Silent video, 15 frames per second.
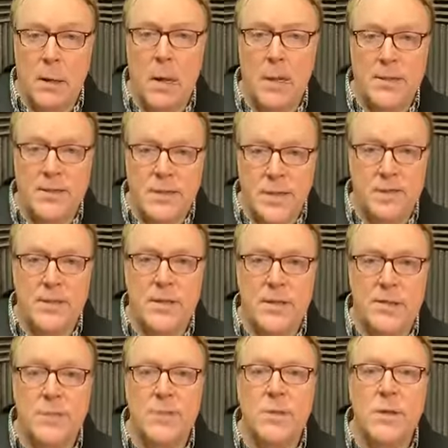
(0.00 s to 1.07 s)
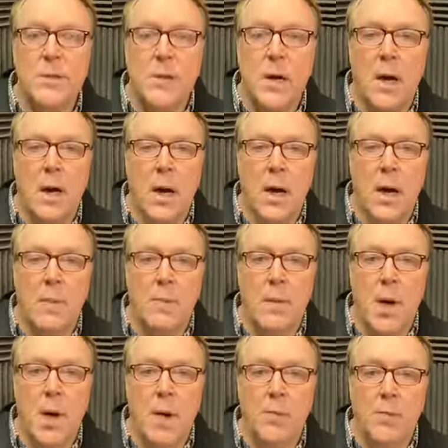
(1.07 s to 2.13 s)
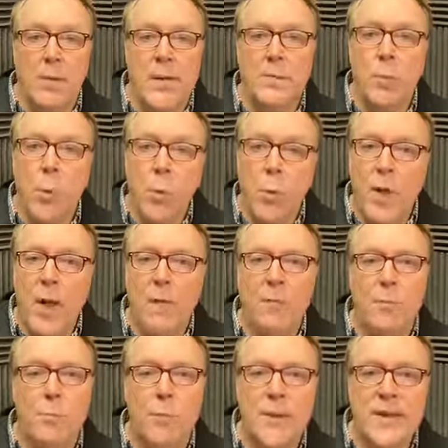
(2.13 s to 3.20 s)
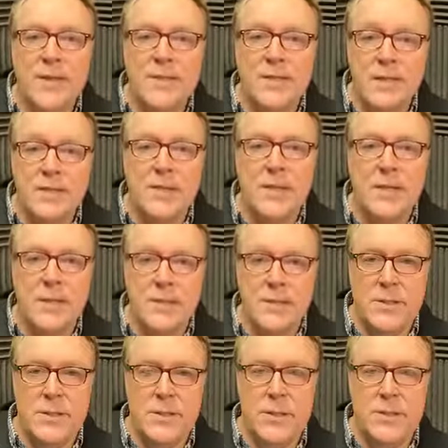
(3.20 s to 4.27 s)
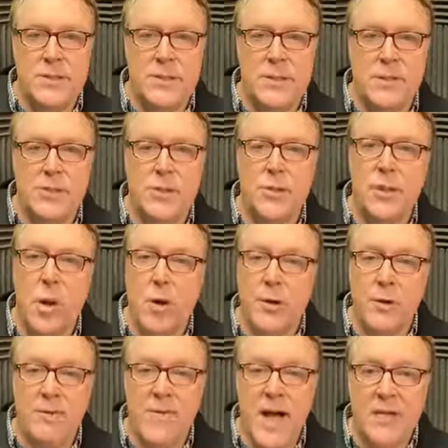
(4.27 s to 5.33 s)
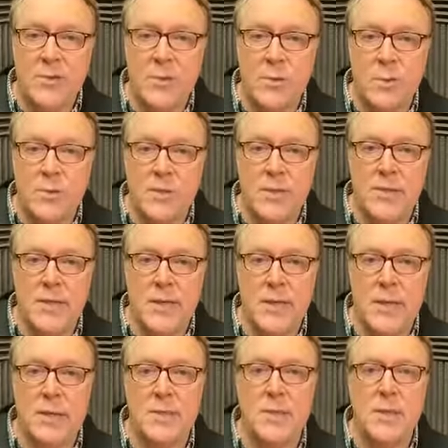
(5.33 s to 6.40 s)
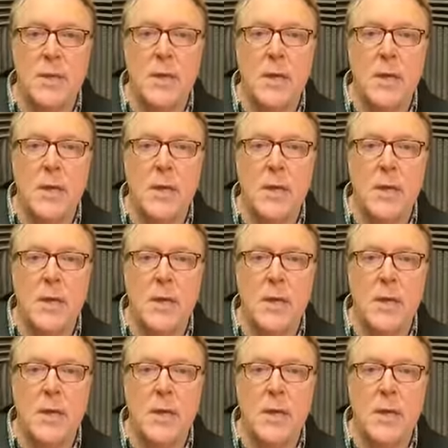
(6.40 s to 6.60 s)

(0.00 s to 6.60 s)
citizens, people with pre-existing conditions such as cardiovascular disease,